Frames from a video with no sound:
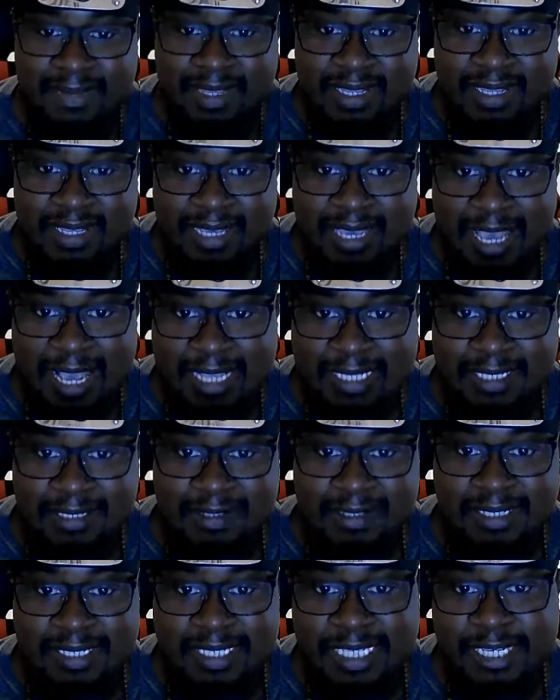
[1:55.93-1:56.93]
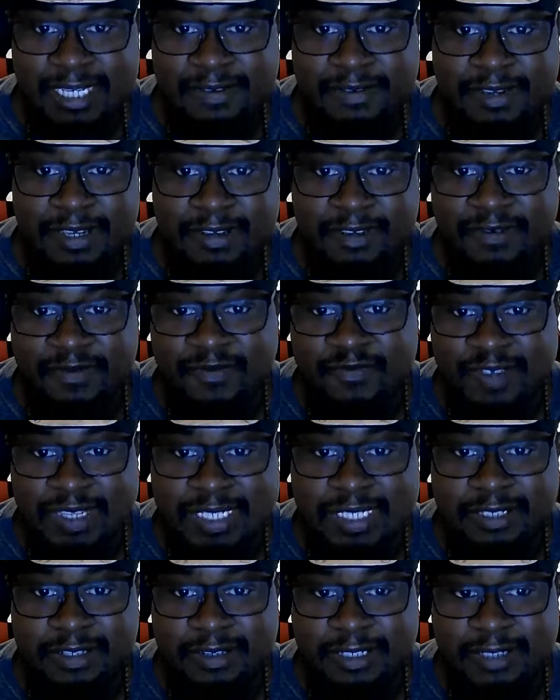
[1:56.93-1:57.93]
Castle interior,
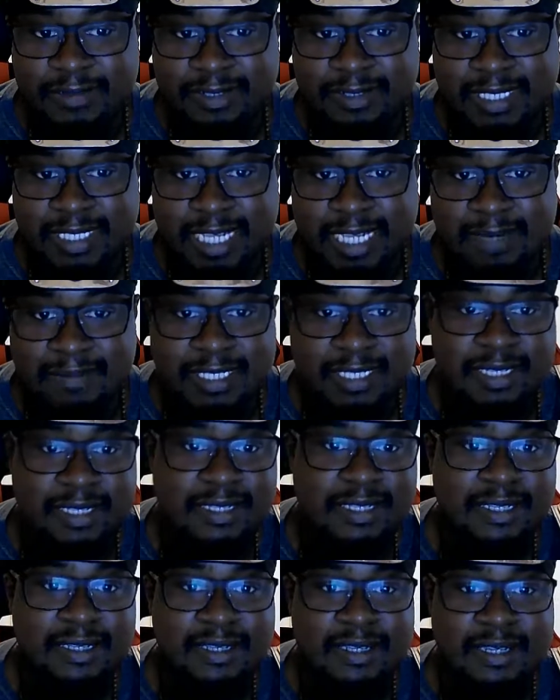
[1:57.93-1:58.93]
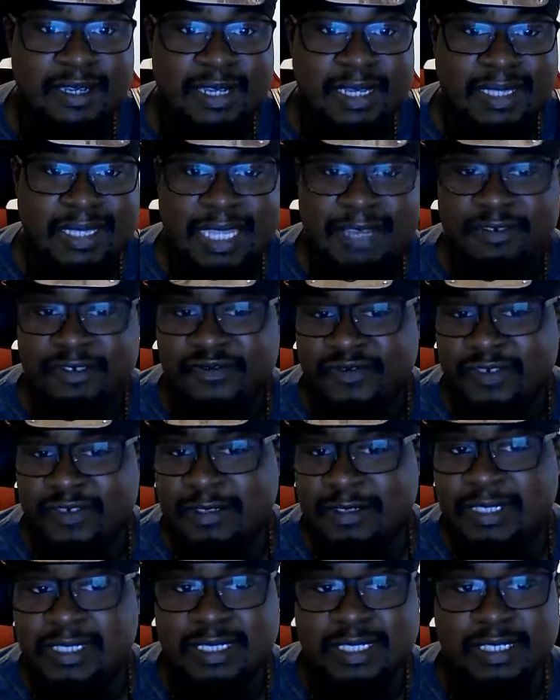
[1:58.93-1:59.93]
visitors reception. They
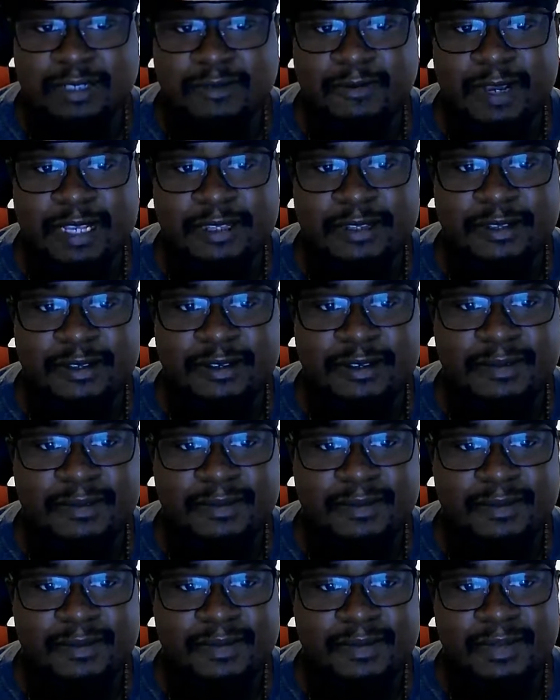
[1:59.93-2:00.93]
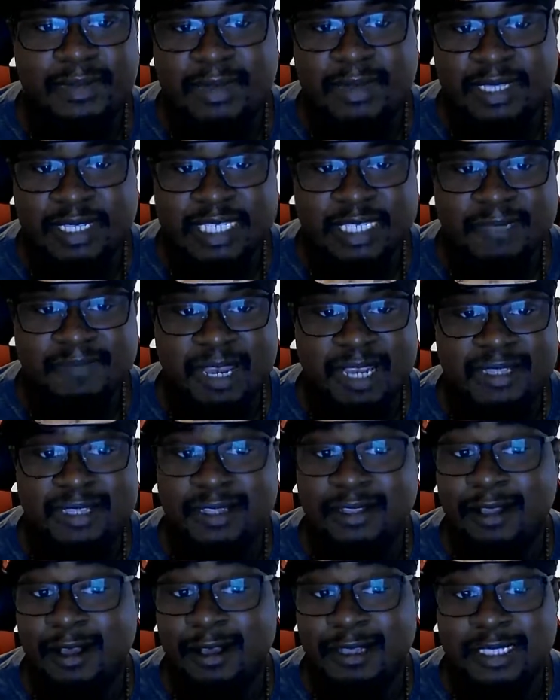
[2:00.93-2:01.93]
refuse to surrender. Despite
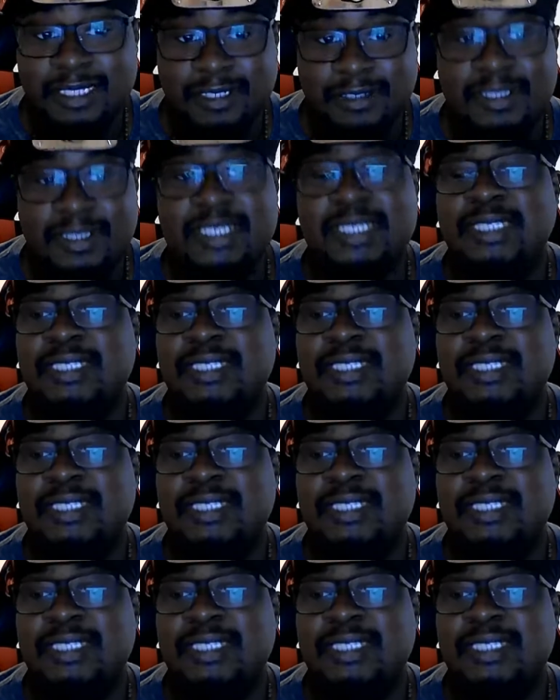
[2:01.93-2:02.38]
the loss, so this is